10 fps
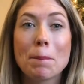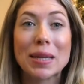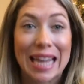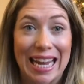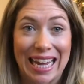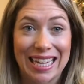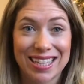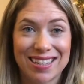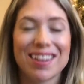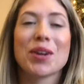
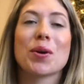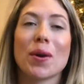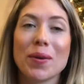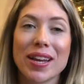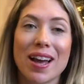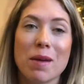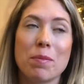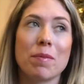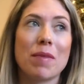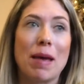Blankets. Growing up,
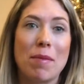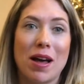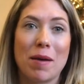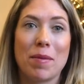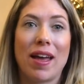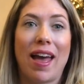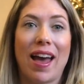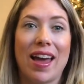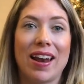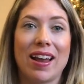my mom
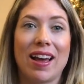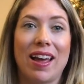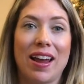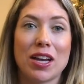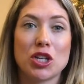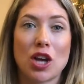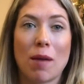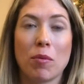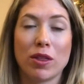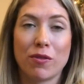had a
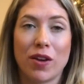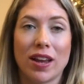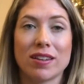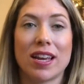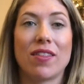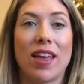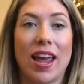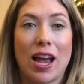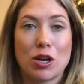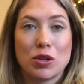shop with a friend, and
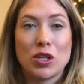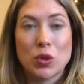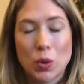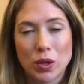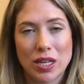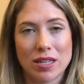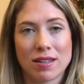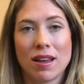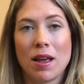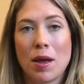they actually sold
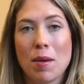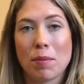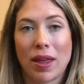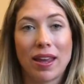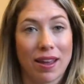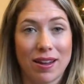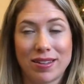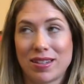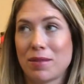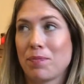these
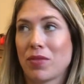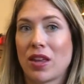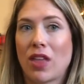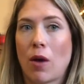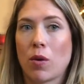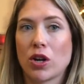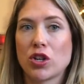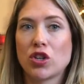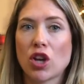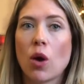blankets that were
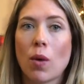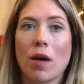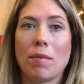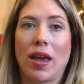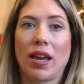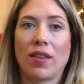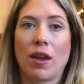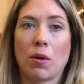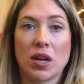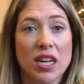so well made, and
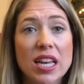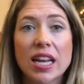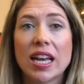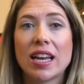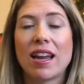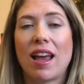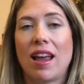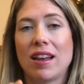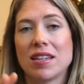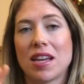they were knitted,
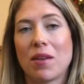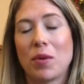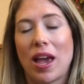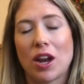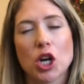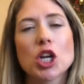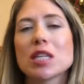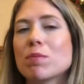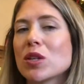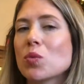and we had a
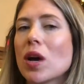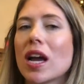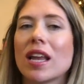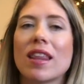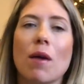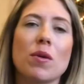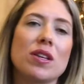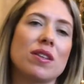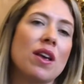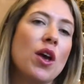Christmas one that was